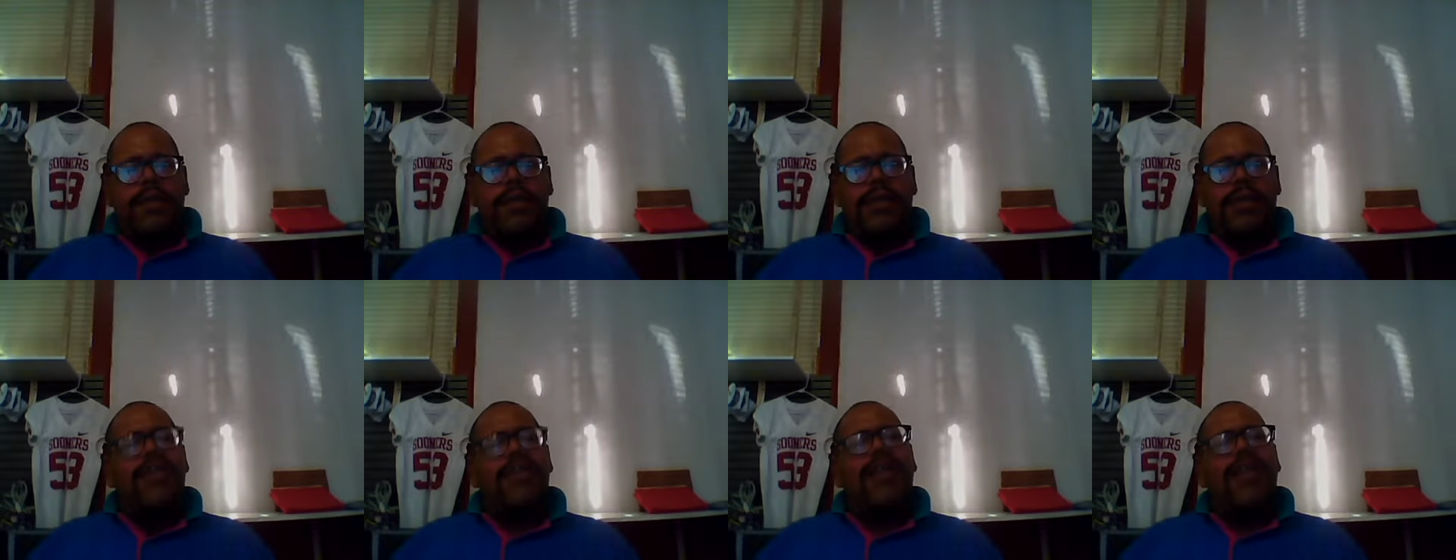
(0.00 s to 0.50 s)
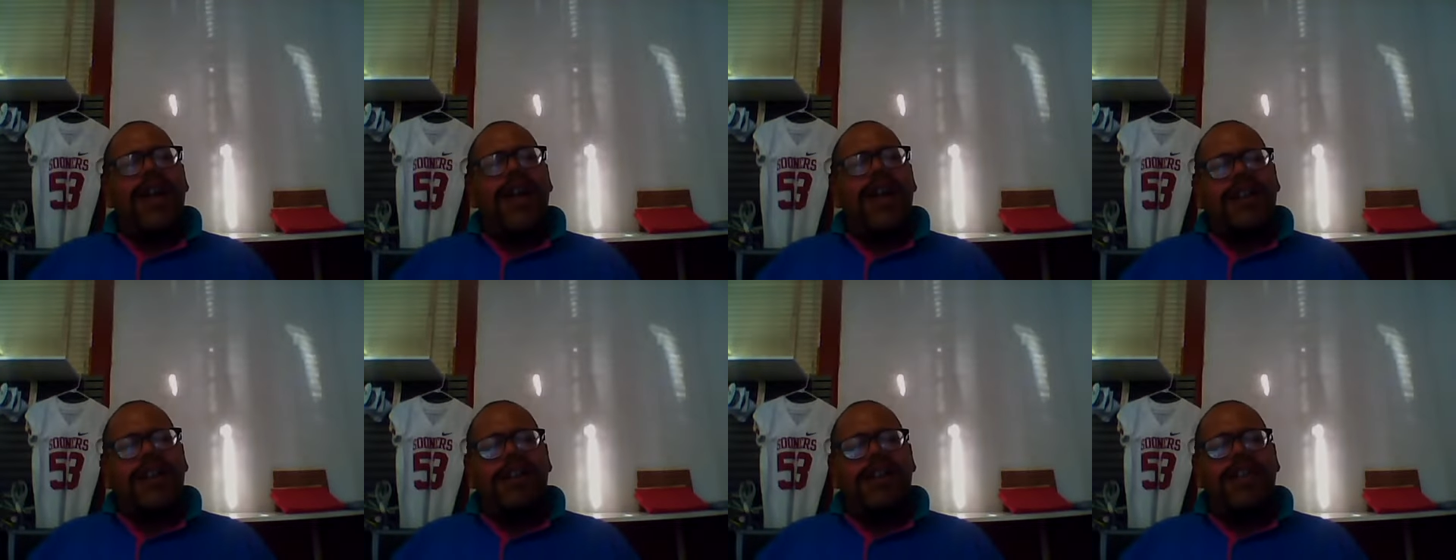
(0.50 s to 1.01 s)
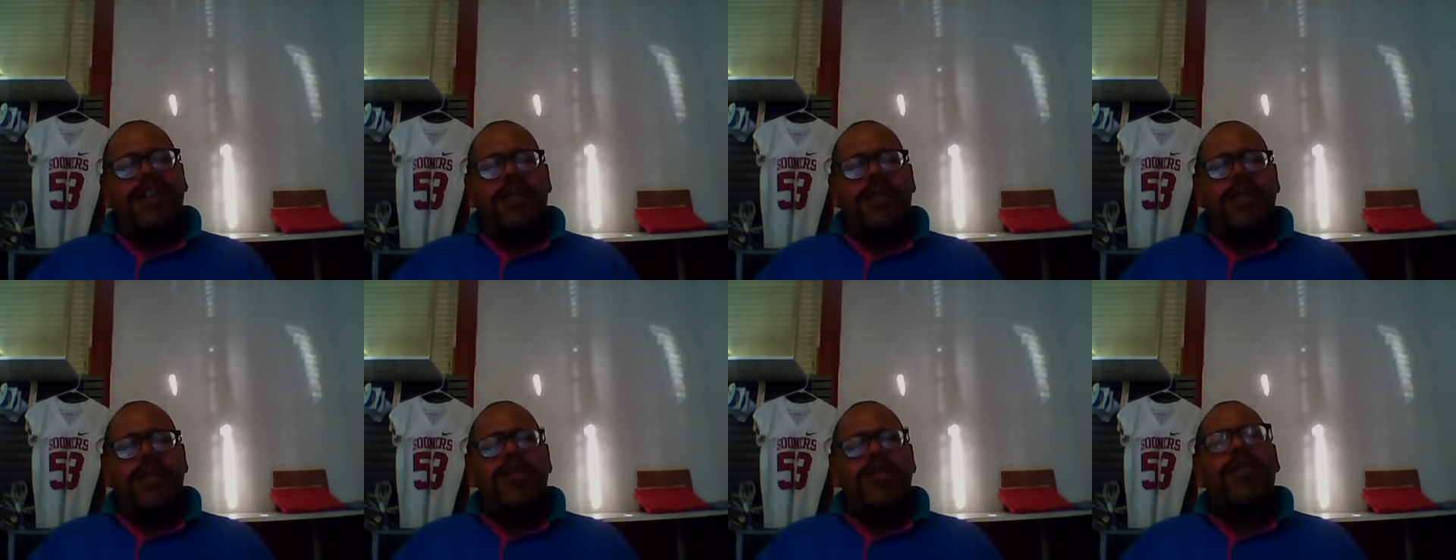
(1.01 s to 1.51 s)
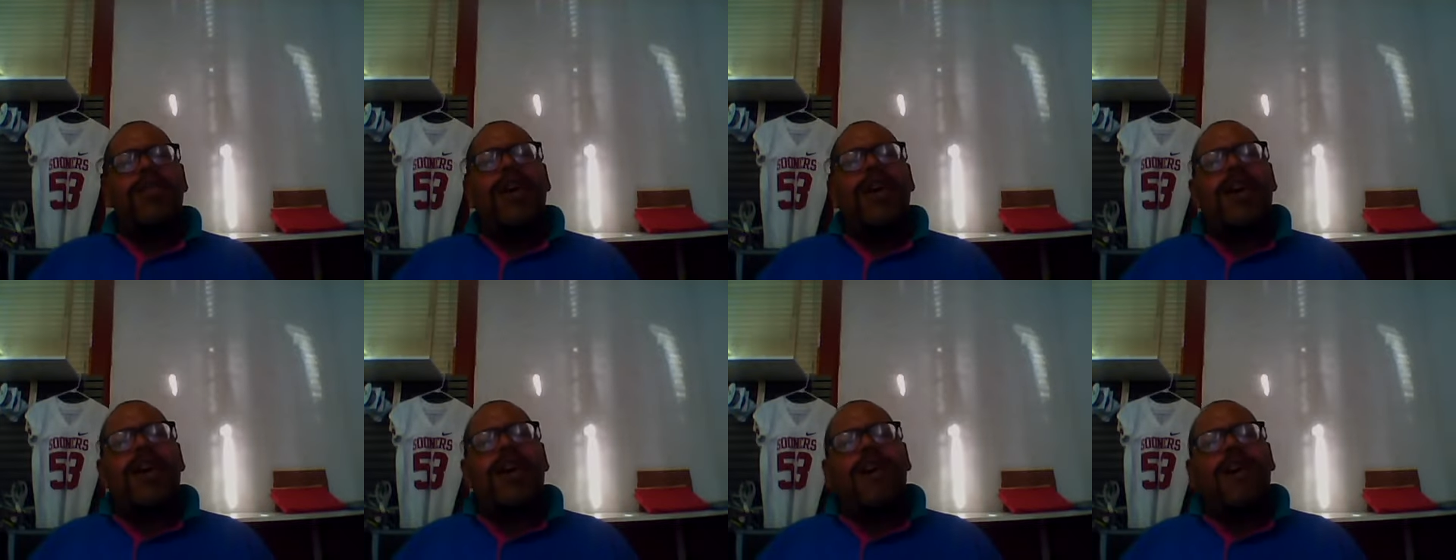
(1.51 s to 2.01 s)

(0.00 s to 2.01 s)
You're the under shepherd. You're the